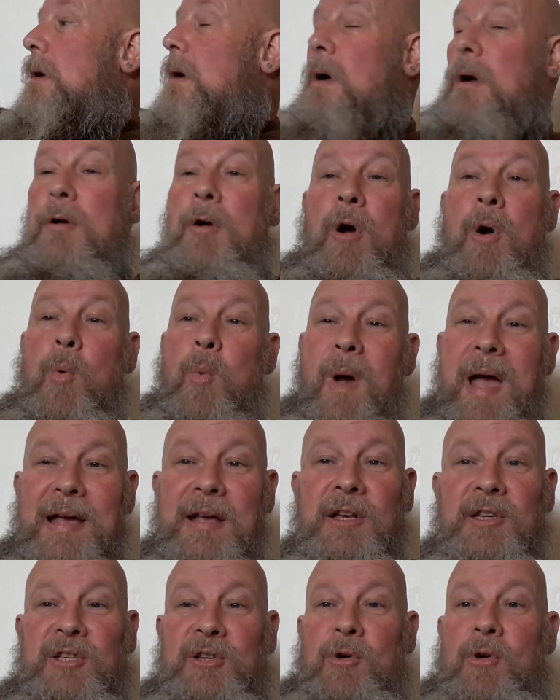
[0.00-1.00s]
I have got a
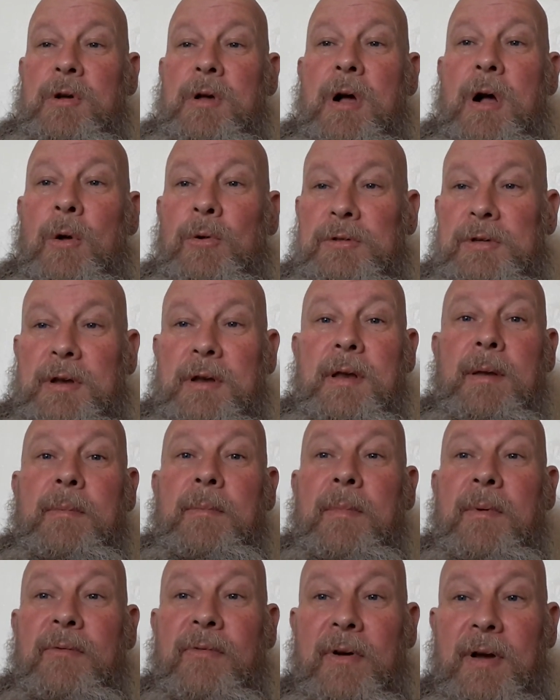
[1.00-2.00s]
wank sock older
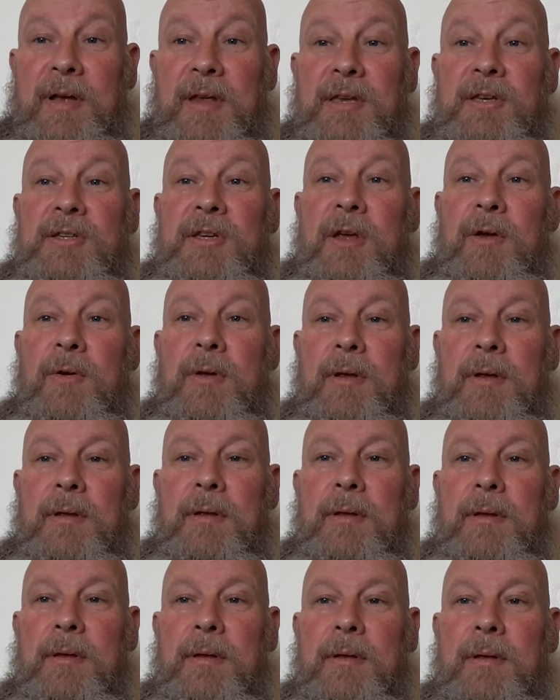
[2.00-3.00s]
than the fucking two.
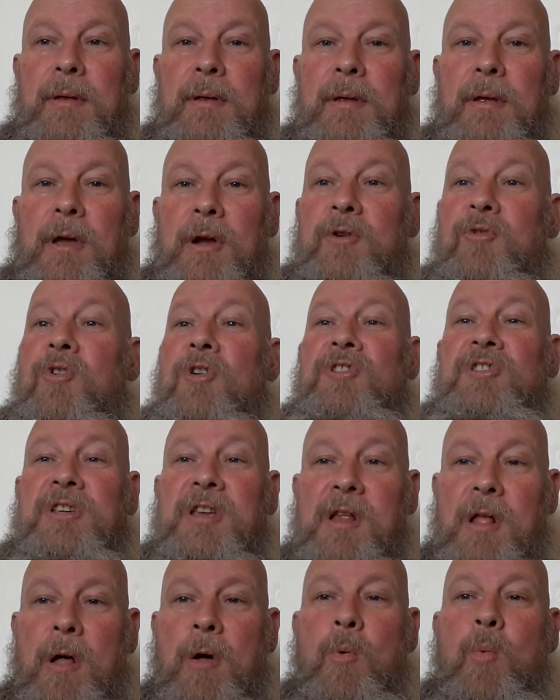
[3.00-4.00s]
A
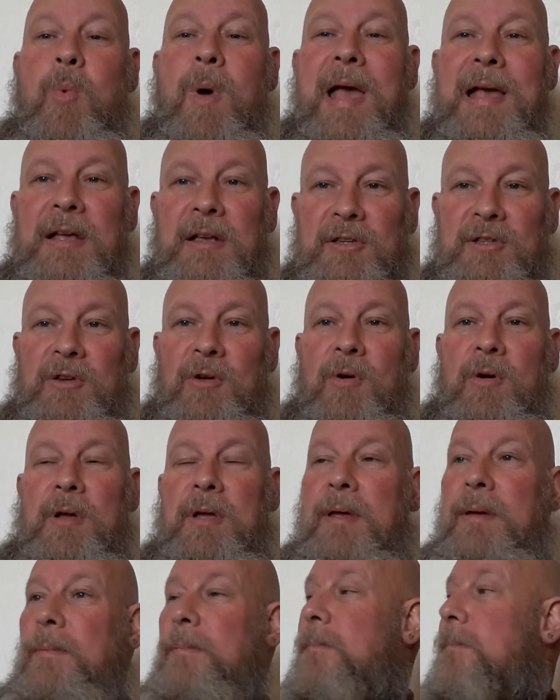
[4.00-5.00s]
crusty old wank sock.